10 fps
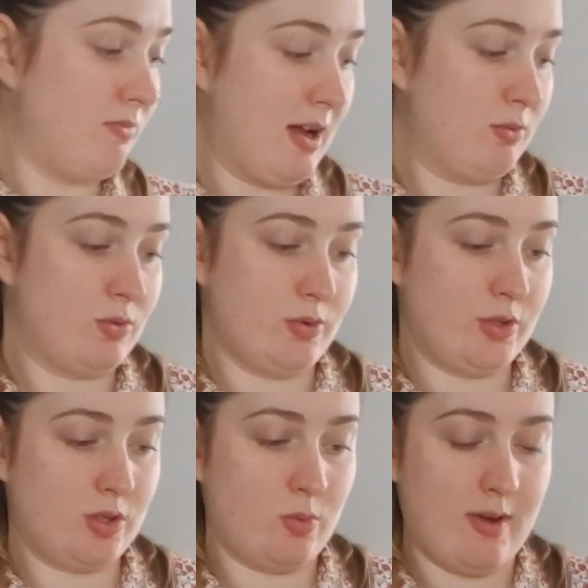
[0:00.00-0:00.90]
round or
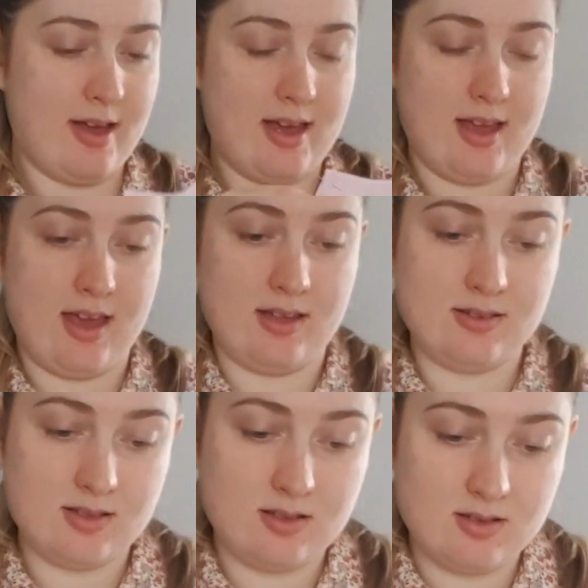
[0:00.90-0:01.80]
square yet.